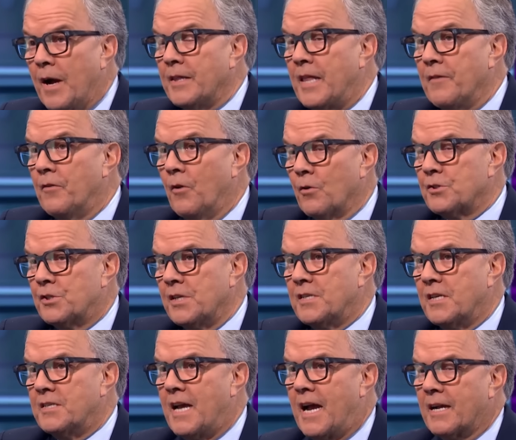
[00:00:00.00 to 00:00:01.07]
why they've launched this
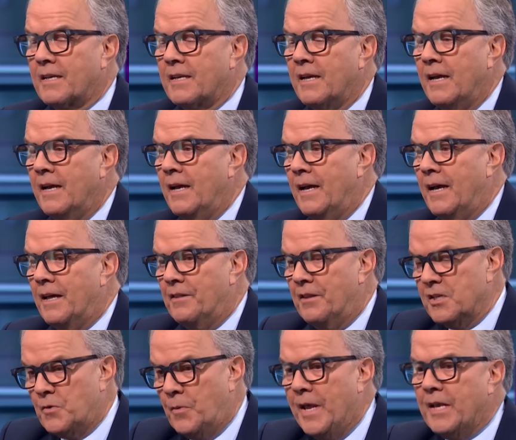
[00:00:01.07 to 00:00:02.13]
attack
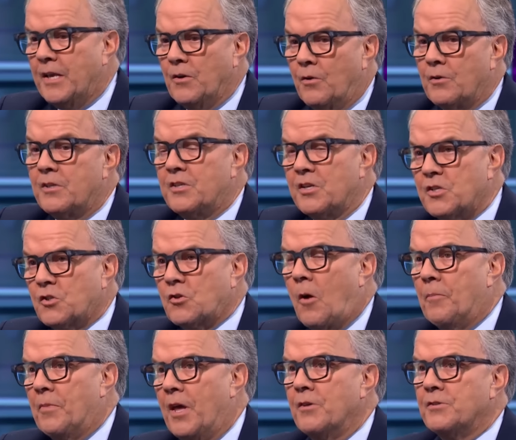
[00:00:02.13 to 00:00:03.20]
this week in order to
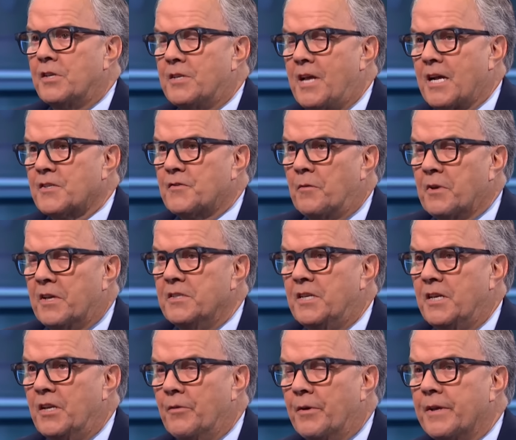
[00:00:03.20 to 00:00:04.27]
stop those attacks from
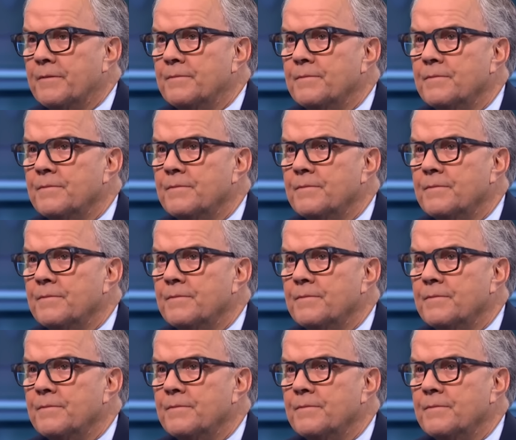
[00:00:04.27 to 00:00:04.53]
continuing.